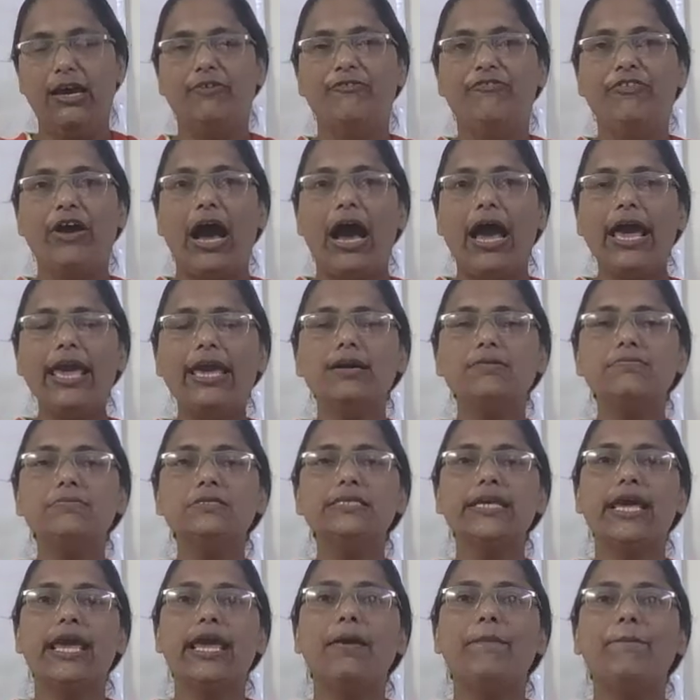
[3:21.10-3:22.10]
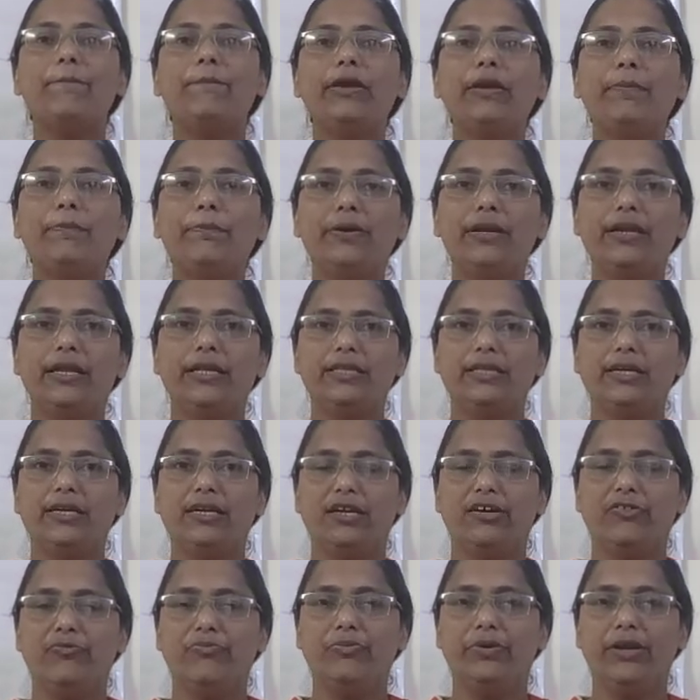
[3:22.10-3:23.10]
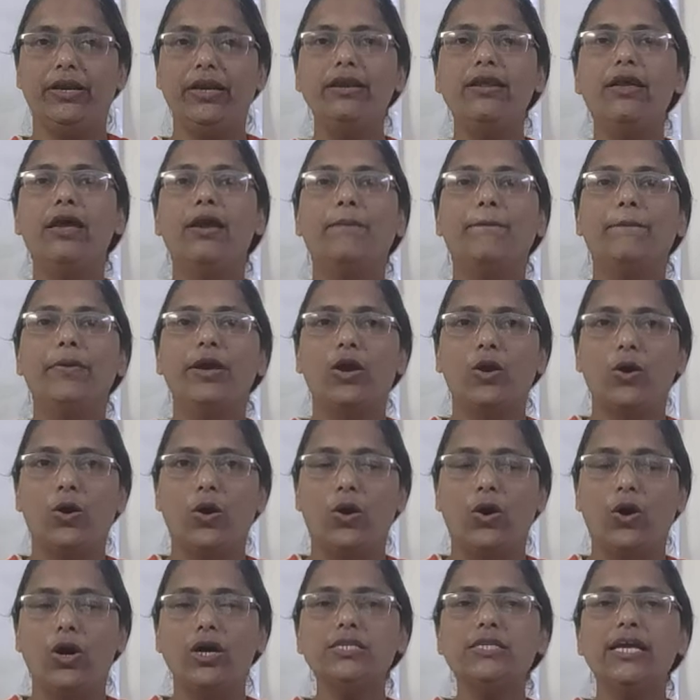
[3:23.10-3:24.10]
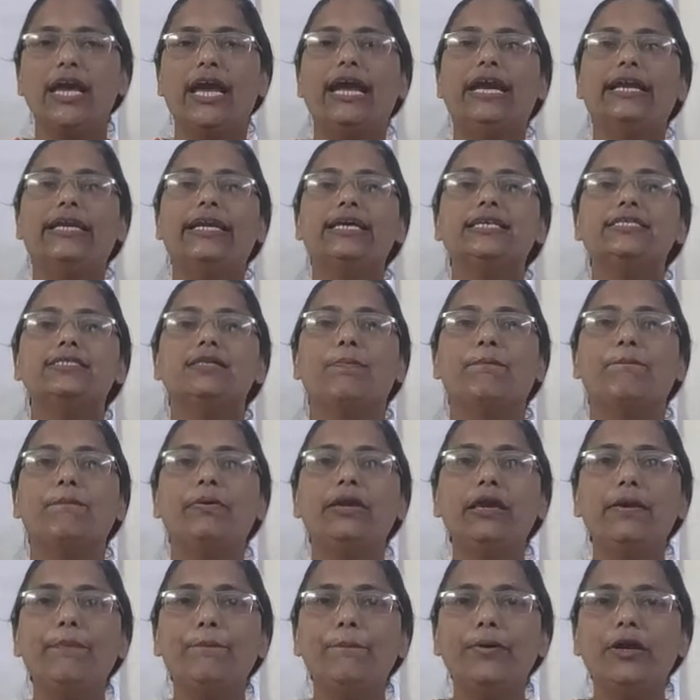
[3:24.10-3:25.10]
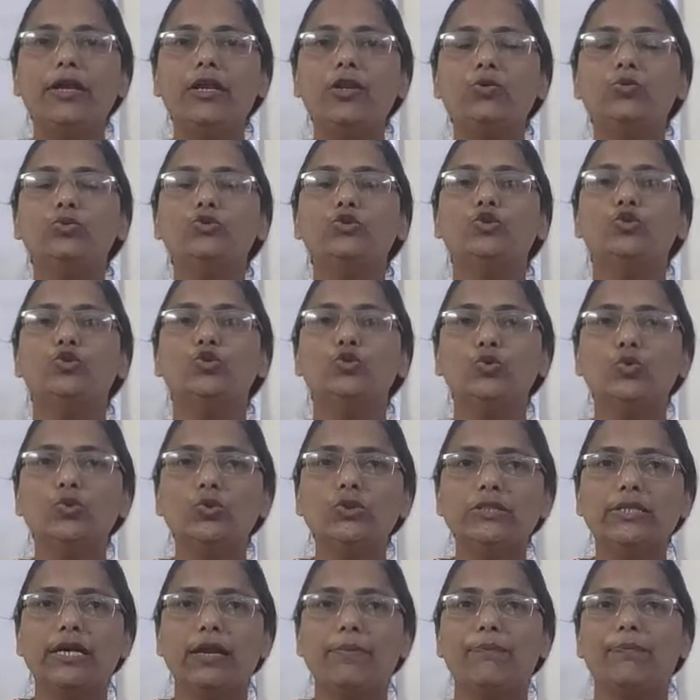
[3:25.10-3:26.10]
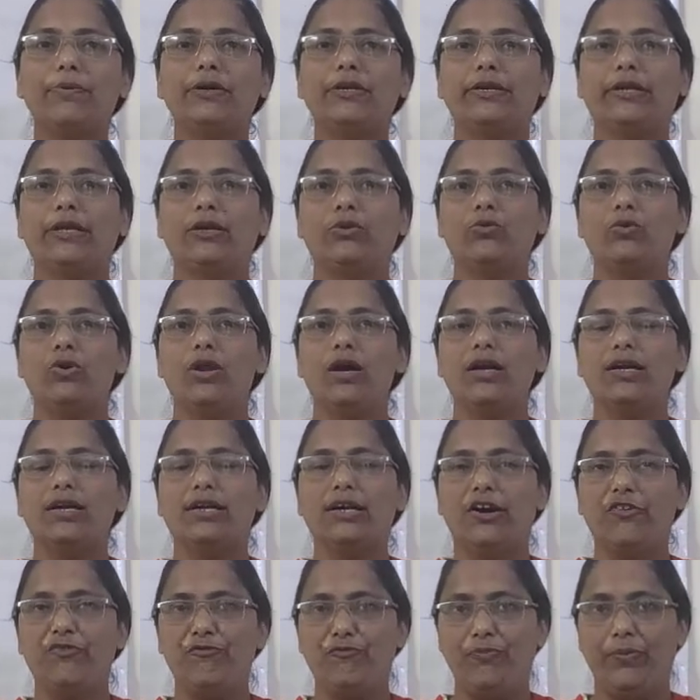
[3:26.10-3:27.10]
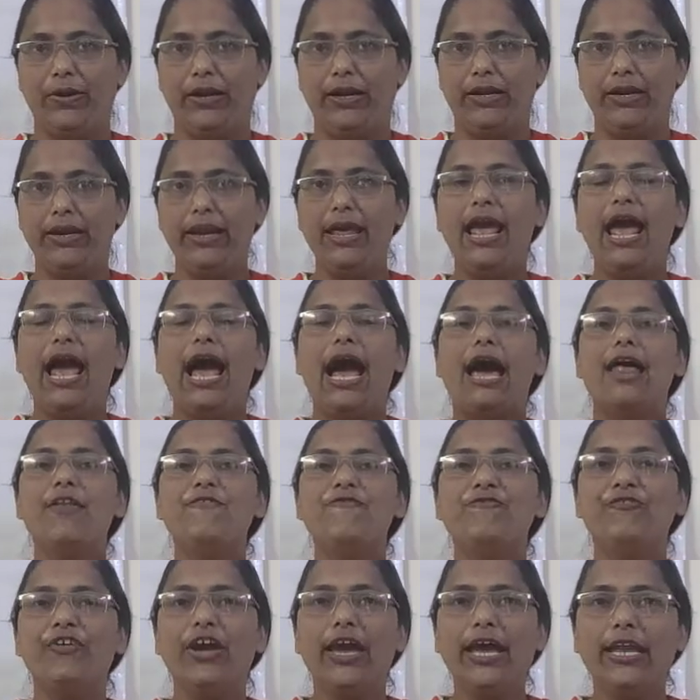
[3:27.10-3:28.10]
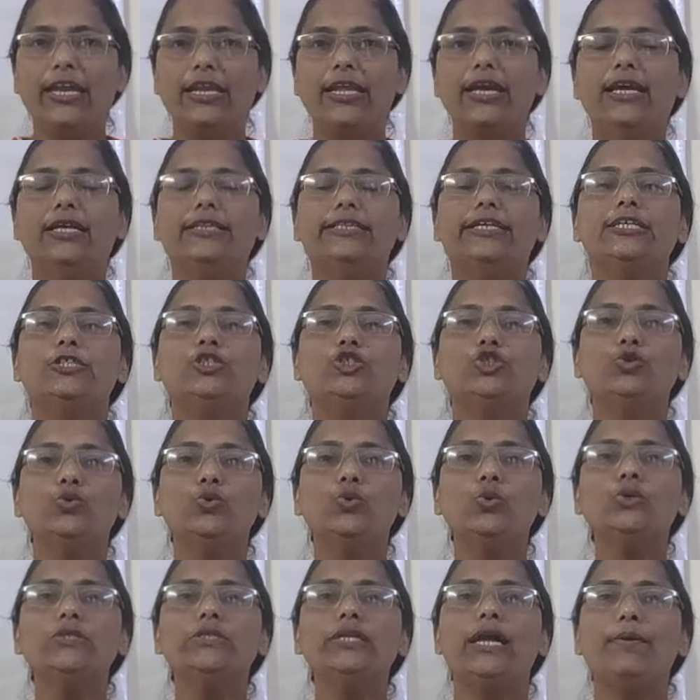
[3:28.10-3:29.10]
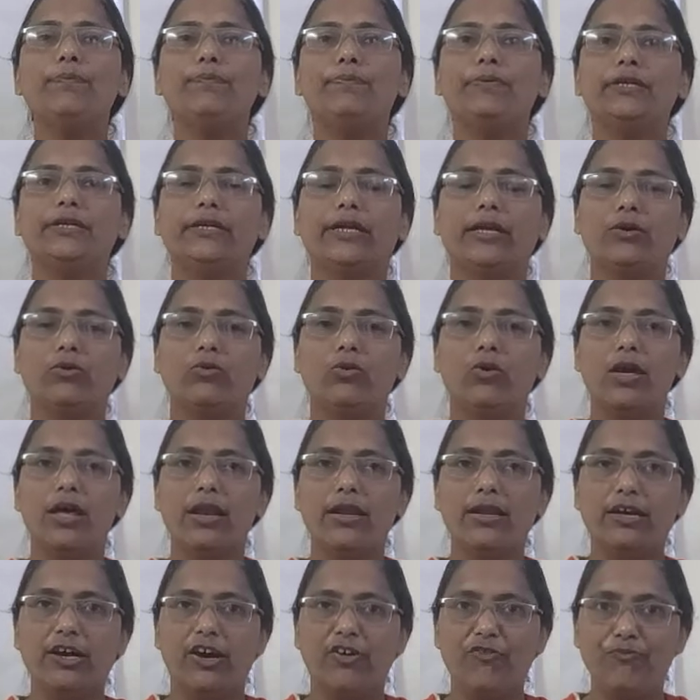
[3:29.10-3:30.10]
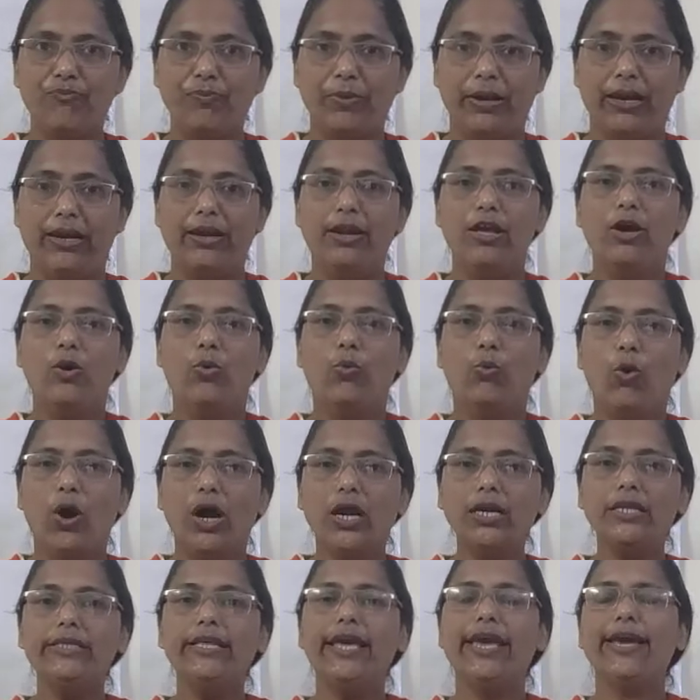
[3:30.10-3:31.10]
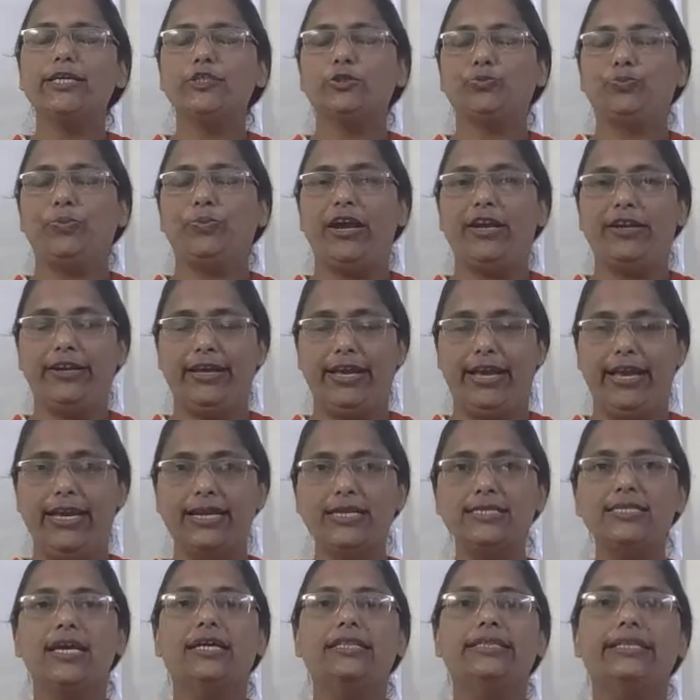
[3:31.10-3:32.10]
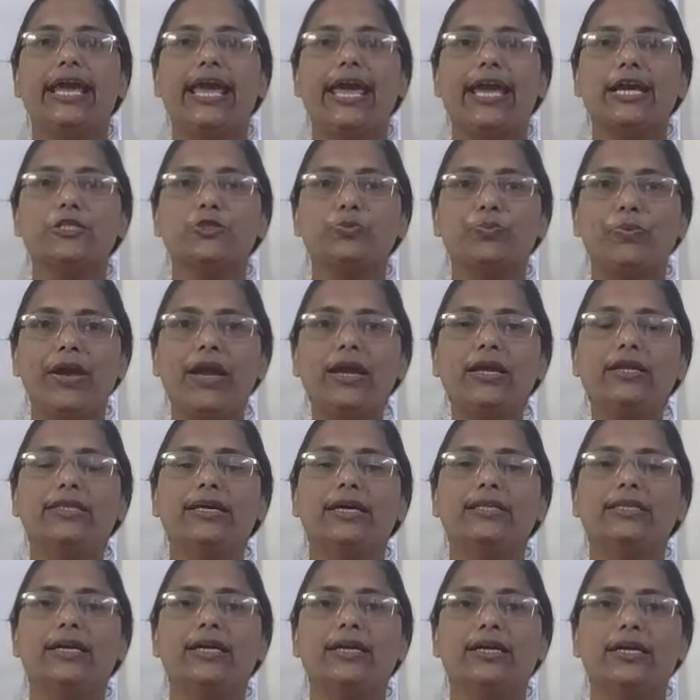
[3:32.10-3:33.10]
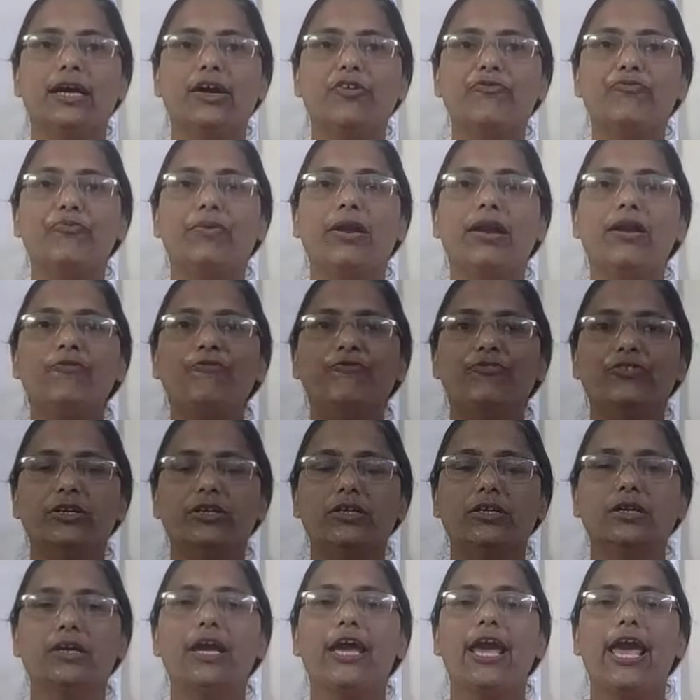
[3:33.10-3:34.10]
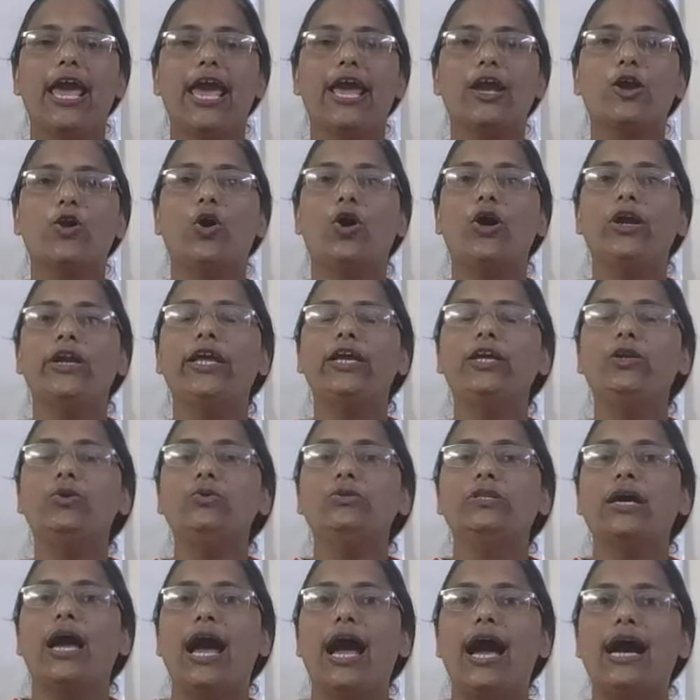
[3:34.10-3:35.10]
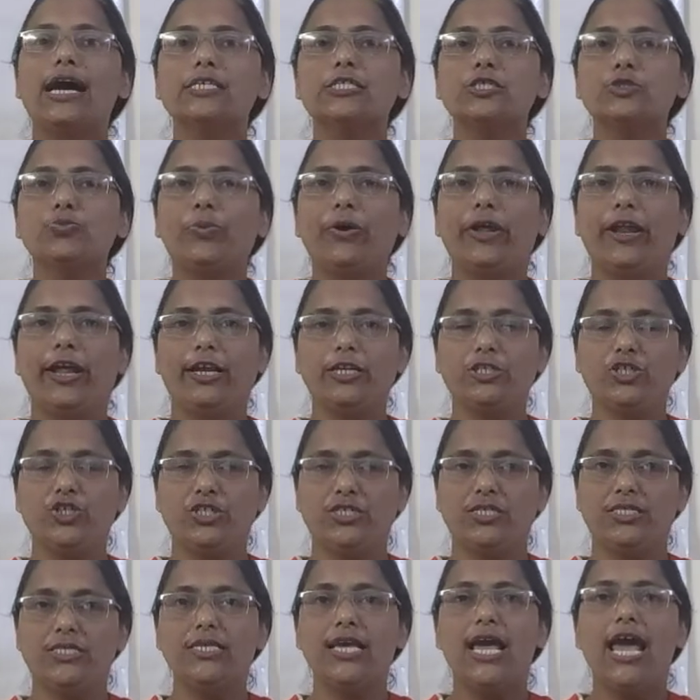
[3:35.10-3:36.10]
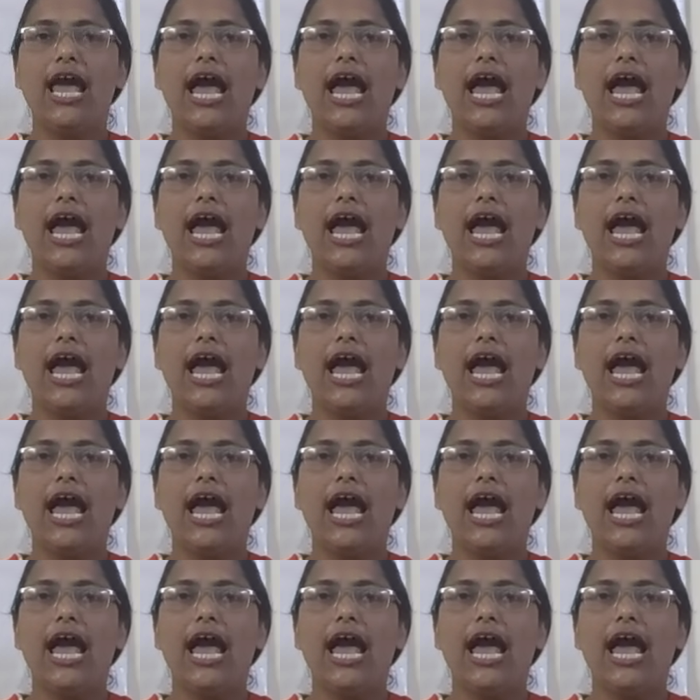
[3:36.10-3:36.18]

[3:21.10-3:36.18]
Why I am saying people and the government? Because it is the people who choose that particular government, and when they choose that particular government, what they expect is they expect that the government work according to the aspirations